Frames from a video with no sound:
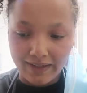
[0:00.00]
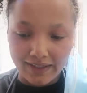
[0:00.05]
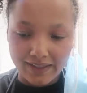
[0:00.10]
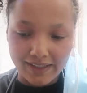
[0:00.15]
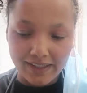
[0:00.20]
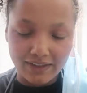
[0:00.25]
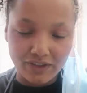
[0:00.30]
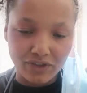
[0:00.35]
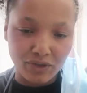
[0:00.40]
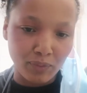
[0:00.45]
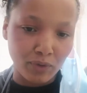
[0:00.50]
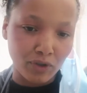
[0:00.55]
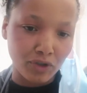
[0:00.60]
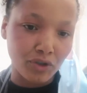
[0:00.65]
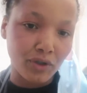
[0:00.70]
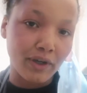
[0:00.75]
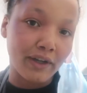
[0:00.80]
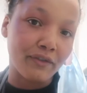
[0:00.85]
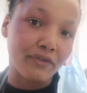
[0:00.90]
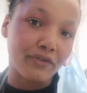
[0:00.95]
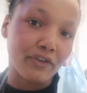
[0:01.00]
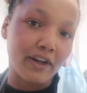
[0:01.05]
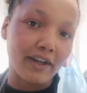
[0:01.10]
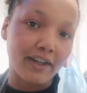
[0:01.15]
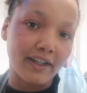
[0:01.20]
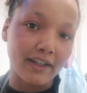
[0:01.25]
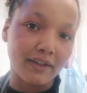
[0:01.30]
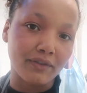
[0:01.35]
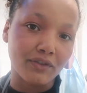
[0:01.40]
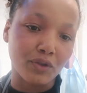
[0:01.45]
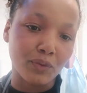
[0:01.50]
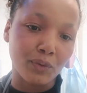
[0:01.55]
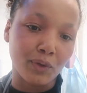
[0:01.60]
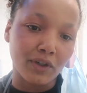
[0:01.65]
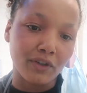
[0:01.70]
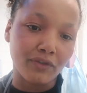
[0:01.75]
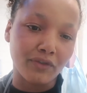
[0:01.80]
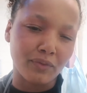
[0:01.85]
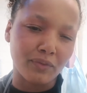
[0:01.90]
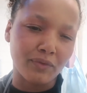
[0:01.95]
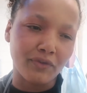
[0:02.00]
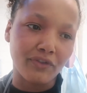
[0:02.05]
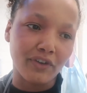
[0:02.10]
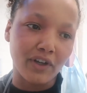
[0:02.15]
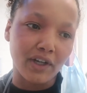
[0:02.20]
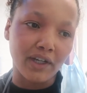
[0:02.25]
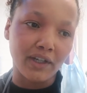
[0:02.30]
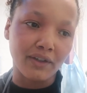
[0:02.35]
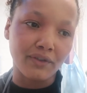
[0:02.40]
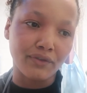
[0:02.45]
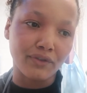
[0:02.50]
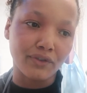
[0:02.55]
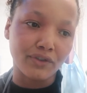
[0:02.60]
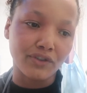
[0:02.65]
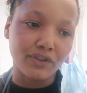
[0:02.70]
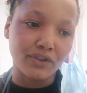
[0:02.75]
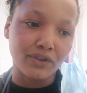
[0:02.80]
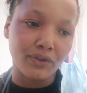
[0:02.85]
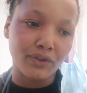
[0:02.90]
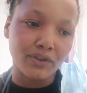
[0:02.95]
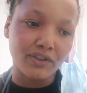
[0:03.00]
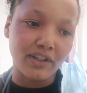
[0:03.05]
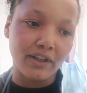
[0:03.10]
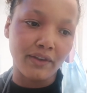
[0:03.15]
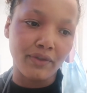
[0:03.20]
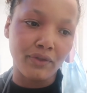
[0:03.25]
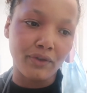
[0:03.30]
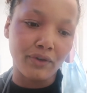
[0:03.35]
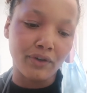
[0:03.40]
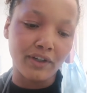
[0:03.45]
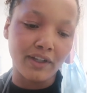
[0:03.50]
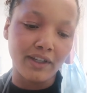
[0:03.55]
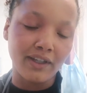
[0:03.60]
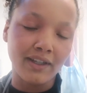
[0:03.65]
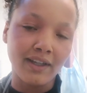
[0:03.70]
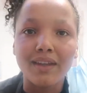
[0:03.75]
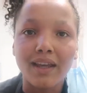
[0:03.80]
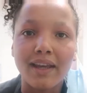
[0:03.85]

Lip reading: And then tomorrow and Friday I have to work from 5 until 10:30.